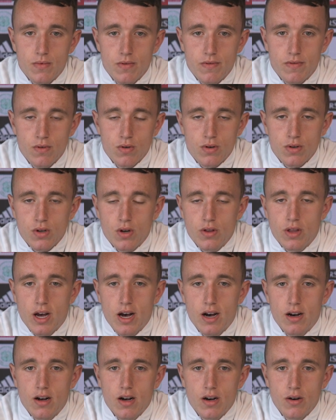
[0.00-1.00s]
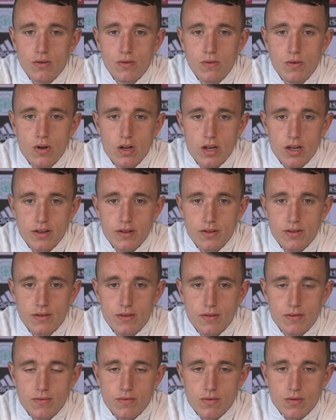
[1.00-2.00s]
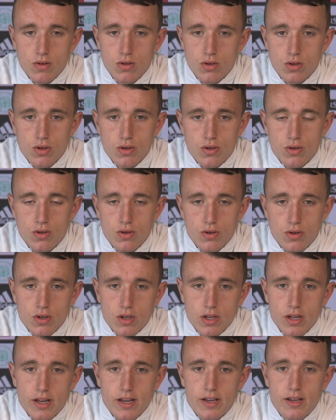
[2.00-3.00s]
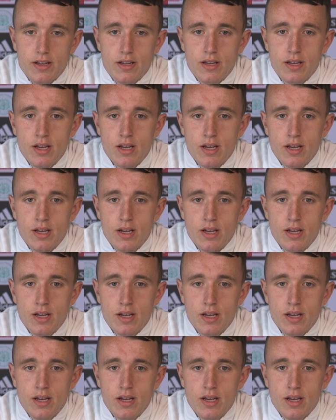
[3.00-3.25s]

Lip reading: focus on that a little, and just kind of